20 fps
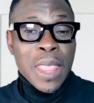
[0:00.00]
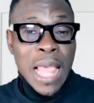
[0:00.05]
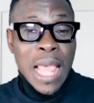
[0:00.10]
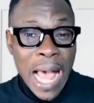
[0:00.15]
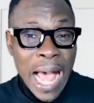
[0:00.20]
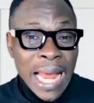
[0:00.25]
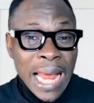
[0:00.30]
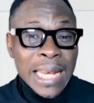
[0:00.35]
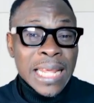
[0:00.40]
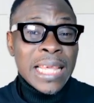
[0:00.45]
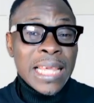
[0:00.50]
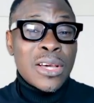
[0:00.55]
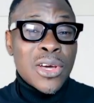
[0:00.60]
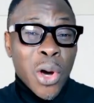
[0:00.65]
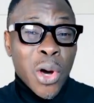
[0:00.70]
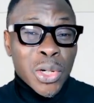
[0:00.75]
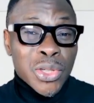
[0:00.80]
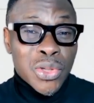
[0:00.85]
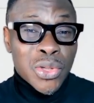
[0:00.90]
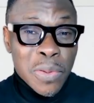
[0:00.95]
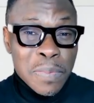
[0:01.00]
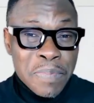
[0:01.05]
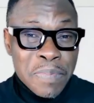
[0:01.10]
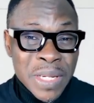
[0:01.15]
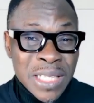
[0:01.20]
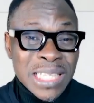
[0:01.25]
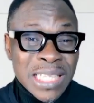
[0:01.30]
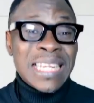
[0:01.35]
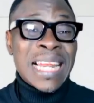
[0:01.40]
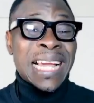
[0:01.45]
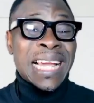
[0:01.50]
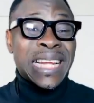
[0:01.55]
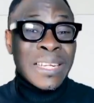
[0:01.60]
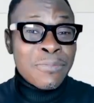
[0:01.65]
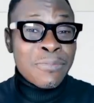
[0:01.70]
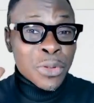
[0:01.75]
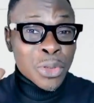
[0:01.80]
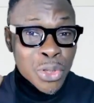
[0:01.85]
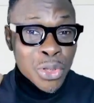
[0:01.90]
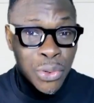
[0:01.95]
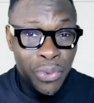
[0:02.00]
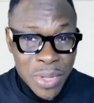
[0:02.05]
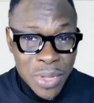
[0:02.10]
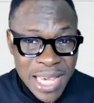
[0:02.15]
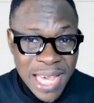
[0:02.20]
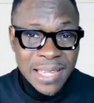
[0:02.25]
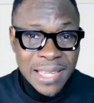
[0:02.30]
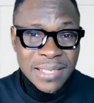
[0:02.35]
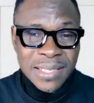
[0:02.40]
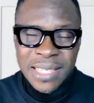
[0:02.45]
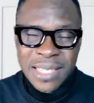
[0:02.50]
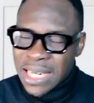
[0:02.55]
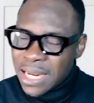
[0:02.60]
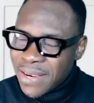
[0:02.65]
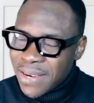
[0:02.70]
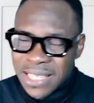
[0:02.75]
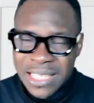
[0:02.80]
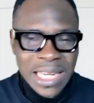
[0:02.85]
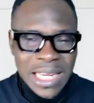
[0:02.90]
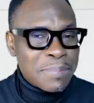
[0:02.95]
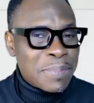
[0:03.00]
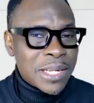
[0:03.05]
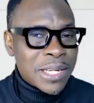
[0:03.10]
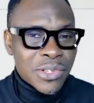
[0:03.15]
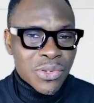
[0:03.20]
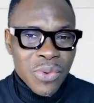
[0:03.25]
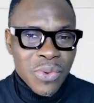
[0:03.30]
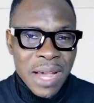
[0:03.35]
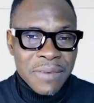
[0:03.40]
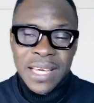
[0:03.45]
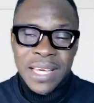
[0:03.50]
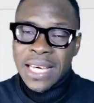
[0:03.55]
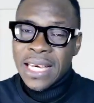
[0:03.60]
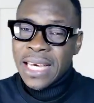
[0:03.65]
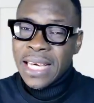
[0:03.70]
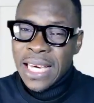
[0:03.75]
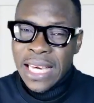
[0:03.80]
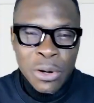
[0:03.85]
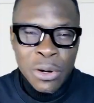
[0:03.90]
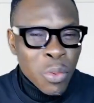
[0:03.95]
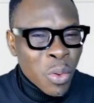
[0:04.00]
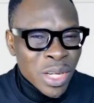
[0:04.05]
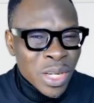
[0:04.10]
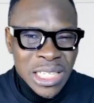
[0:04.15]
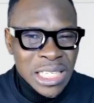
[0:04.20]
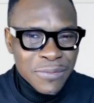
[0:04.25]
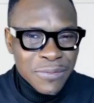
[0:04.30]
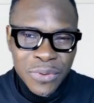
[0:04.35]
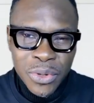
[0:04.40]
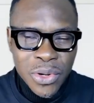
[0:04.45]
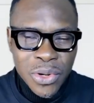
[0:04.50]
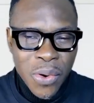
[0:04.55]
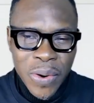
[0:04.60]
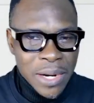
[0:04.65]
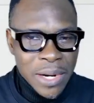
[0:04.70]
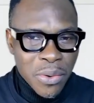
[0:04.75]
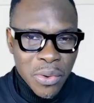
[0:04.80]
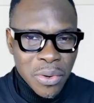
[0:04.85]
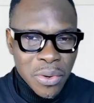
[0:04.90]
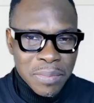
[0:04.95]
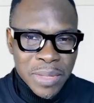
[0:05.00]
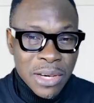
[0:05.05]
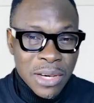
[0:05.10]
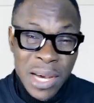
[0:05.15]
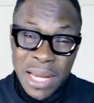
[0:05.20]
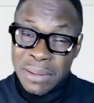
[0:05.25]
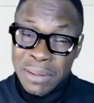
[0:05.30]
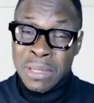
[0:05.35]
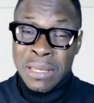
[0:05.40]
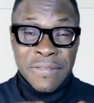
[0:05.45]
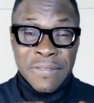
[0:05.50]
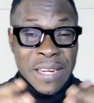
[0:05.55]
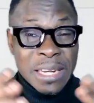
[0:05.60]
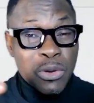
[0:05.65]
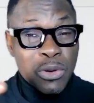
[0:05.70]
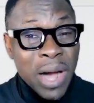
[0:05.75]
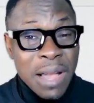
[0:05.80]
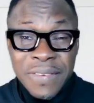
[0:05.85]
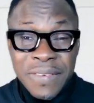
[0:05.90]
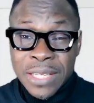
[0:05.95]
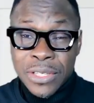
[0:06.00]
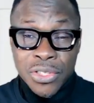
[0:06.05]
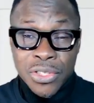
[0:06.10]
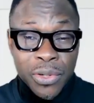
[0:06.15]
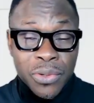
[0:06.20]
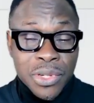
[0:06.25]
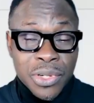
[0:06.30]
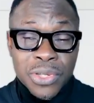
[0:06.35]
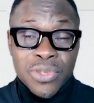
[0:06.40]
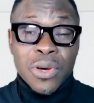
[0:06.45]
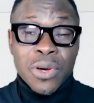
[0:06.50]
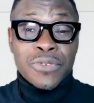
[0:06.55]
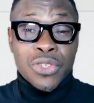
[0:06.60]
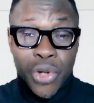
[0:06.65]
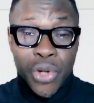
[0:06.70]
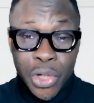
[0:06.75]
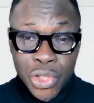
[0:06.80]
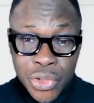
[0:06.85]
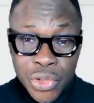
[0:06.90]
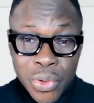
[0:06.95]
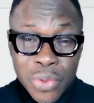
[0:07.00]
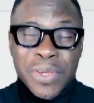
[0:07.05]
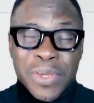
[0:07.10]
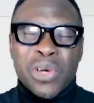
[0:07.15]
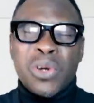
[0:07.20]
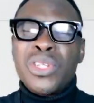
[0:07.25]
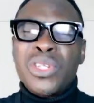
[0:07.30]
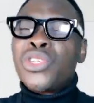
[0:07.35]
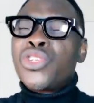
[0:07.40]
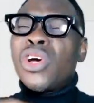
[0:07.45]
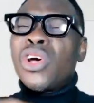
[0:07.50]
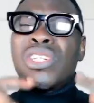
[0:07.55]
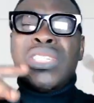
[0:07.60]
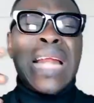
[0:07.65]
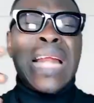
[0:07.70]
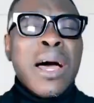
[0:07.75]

And he got so busy, like for 2 years, he never slept with his wife. He wasn't even going home. He got giving the wife excuses of church group, because the church now